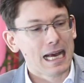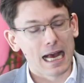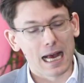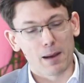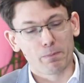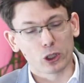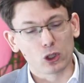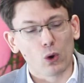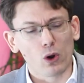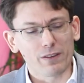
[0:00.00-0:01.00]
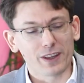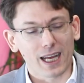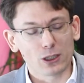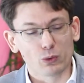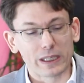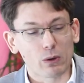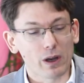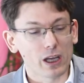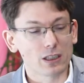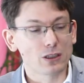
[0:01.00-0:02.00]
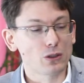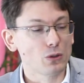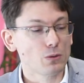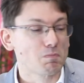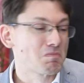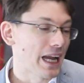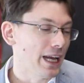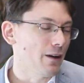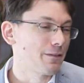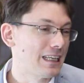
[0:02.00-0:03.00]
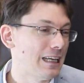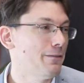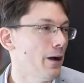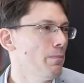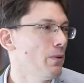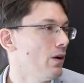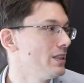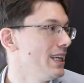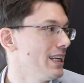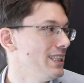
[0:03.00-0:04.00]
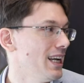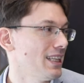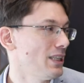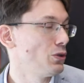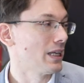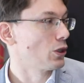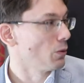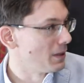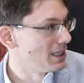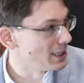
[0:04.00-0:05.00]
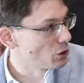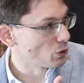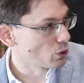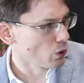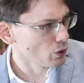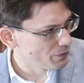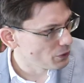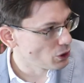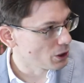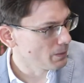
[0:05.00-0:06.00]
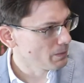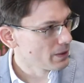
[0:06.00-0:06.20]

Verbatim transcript: But all of that requires to kind of give up on the idea that you can completely control the future.